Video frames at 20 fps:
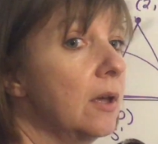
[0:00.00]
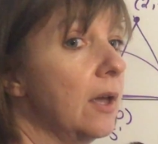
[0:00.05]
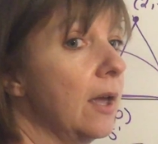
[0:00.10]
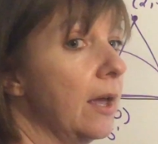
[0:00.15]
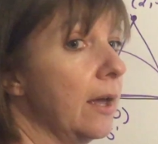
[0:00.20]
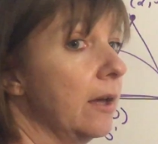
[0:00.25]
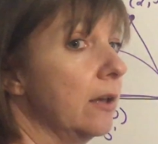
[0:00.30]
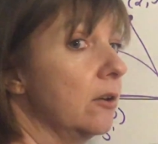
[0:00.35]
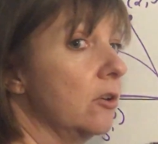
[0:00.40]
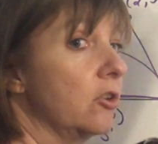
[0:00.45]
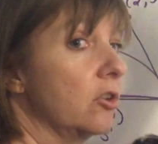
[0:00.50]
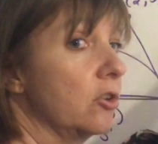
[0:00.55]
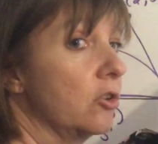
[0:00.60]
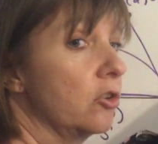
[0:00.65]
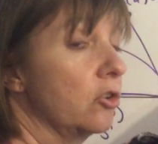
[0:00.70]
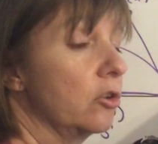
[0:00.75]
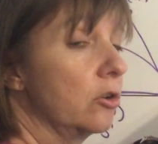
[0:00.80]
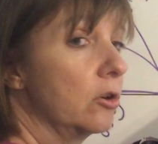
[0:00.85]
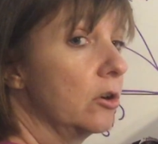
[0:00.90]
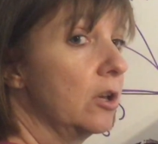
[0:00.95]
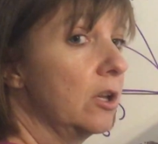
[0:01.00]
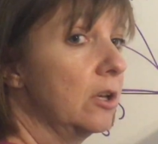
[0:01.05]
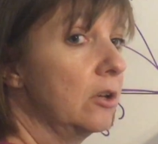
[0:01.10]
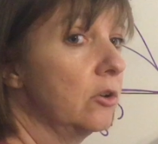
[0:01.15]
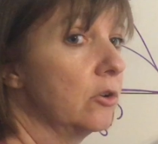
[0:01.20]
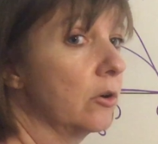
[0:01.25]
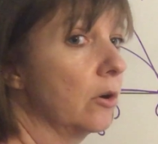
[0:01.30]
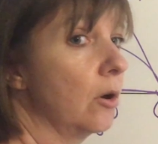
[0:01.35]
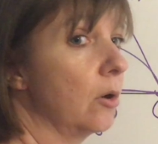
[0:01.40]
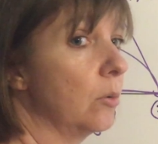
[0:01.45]
and to turn in
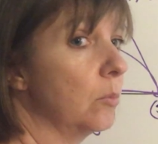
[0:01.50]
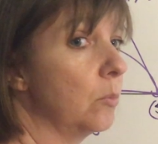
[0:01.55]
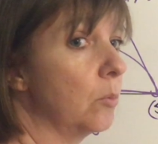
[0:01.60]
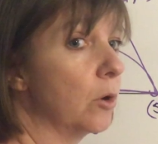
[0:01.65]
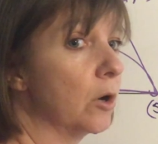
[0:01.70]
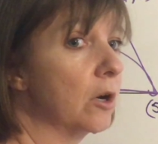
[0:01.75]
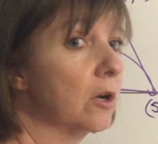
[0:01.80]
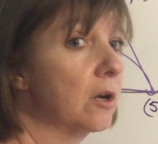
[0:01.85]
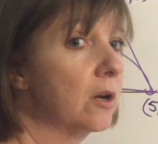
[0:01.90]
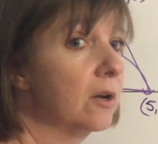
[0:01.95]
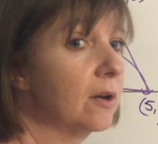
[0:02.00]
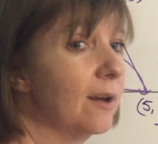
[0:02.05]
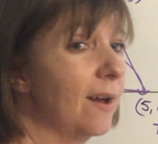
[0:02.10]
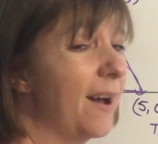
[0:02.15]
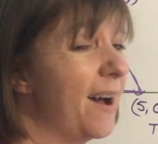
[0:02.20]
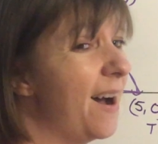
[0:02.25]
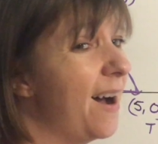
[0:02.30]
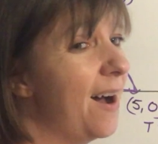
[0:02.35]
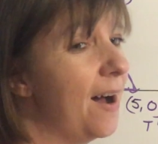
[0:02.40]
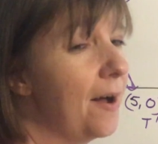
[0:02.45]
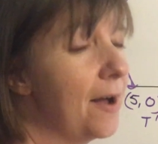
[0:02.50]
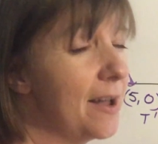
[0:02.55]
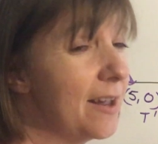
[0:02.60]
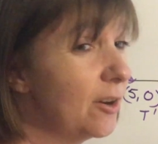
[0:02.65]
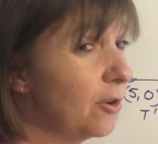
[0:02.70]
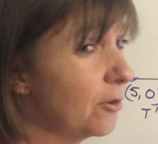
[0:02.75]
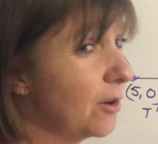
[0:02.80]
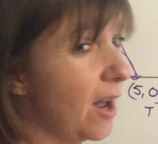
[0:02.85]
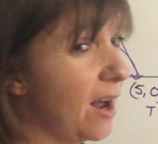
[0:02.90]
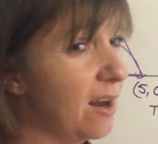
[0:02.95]
your homework. I
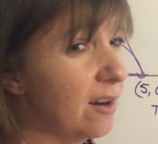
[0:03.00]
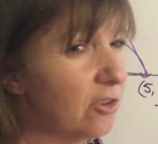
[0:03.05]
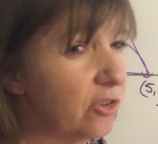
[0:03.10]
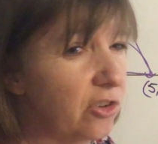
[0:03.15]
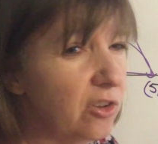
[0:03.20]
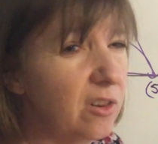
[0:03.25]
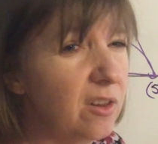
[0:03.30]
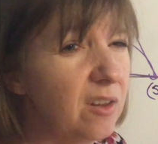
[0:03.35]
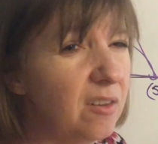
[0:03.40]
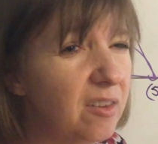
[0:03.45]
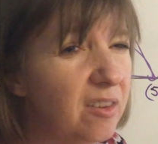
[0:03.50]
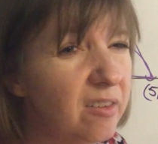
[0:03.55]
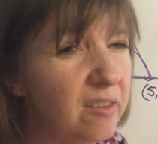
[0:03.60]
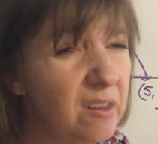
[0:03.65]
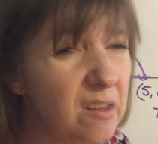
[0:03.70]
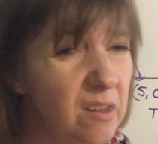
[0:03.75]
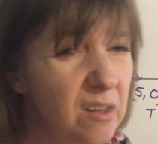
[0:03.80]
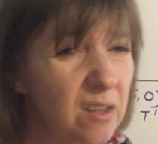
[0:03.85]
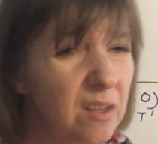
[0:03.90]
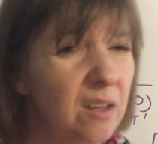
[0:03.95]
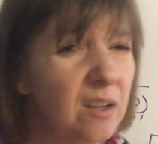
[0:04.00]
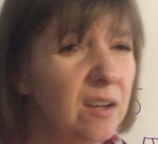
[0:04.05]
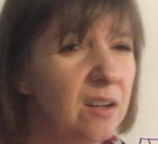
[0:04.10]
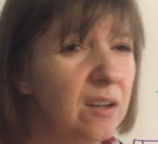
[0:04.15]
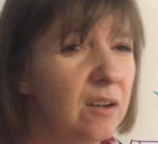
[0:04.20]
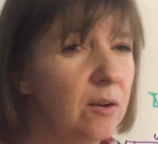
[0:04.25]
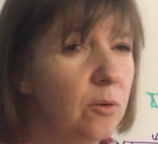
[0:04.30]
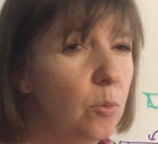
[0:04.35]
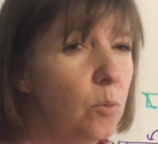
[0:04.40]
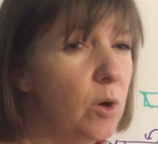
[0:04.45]
don't actually see
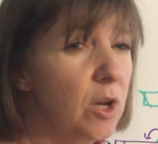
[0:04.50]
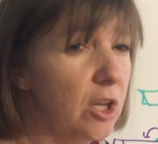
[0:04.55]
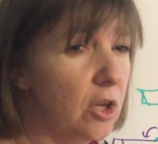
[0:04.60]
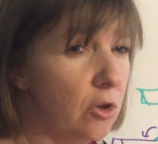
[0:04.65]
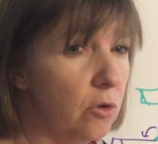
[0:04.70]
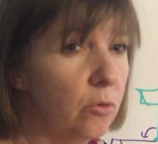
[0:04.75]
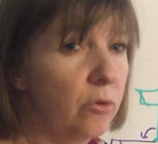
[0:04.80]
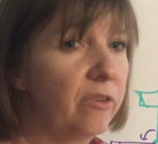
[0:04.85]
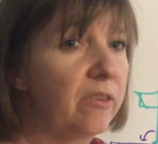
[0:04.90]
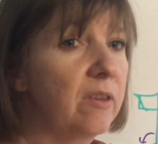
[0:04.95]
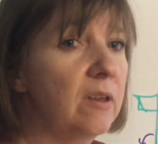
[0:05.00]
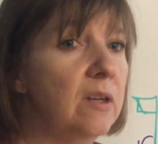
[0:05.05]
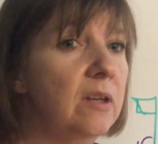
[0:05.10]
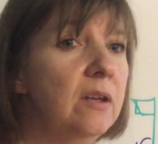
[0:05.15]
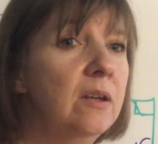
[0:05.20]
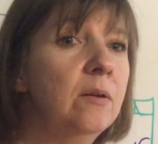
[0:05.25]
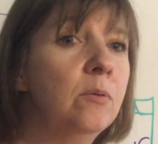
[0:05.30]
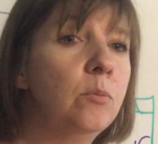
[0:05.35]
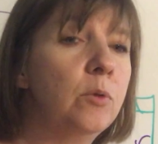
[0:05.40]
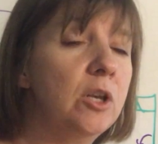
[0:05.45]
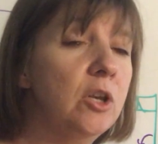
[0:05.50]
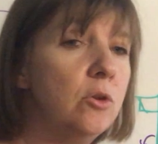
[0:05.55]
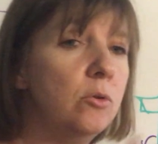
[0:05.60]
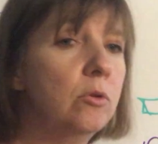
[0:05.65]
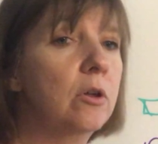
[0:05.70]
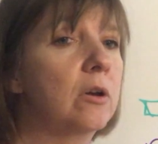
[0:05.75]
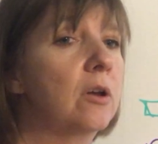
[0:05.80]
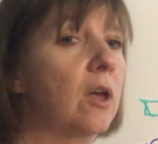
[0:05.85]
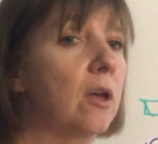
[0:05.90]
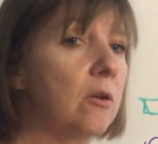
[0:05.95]
what you see when you
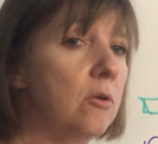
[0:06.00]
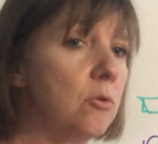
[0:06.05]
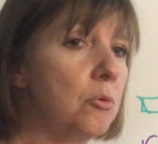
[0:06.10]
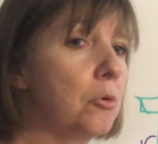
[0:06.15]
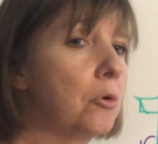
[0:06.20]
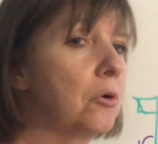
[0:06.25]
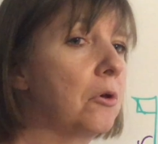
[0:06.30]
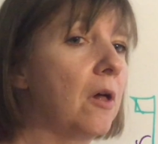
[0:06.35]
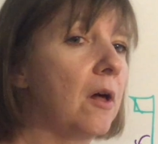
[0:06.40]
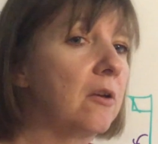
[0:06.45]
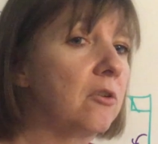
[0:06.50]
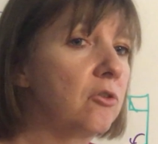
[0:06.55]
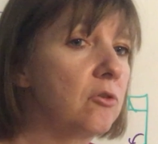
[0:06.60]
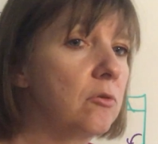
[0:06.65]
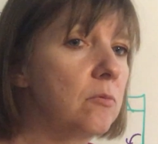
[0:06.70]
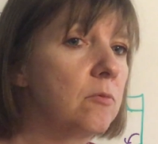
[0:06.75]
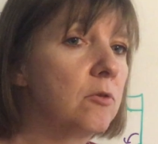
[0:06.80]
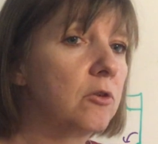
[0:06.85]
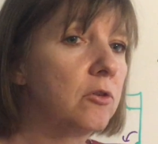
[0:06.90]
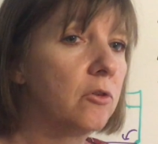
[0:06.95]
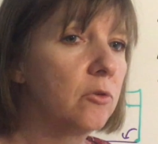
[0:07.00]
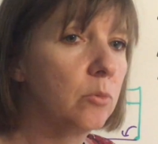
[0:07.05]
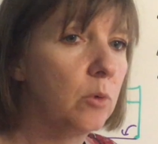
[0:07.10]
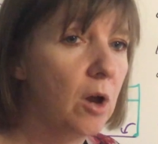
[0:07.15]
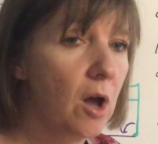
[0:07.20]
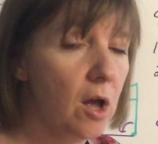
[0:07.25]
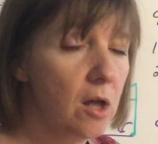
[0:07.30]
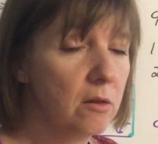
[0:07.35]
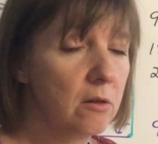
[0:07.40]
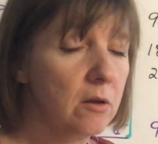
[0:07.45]
look at Google Classroom versus what
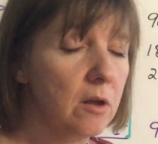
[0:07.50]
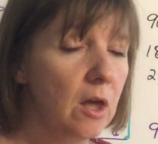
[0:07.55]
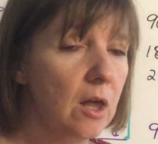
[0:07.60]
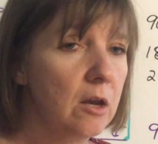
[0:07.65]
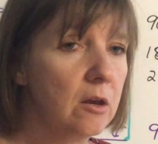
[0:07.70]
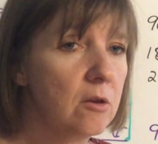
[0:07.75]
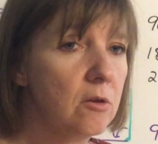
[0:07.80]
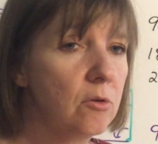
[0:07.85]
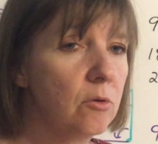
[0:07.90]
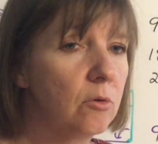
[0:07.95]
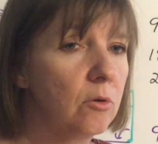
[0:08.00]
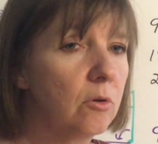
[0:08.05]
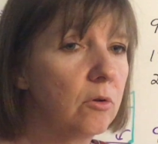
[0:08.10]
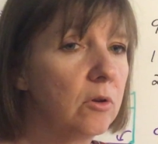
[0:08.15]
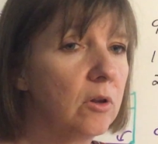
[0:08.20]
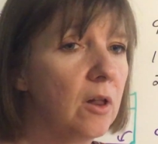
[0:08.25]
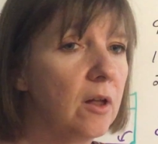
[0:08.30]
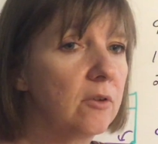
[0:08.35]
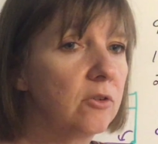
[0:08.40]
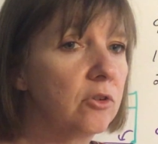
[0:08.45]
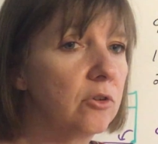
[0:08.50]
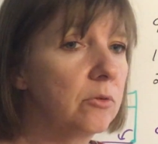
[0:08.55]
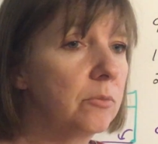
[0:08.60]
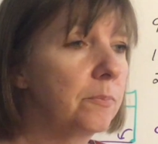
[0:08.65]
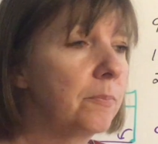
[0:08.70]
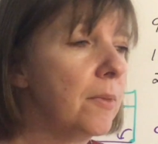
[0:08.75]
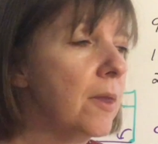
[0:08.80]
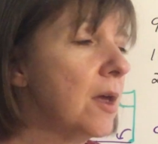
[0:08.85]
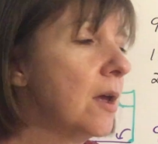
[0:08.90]
I look at in Google Classroom.